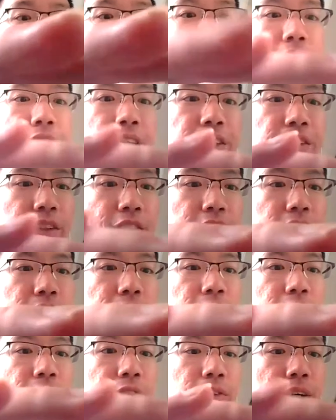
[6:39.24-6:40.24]
Okay,
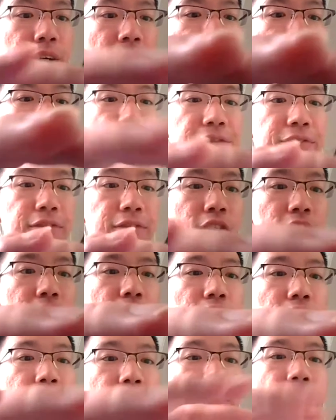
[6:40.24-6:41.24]
so as for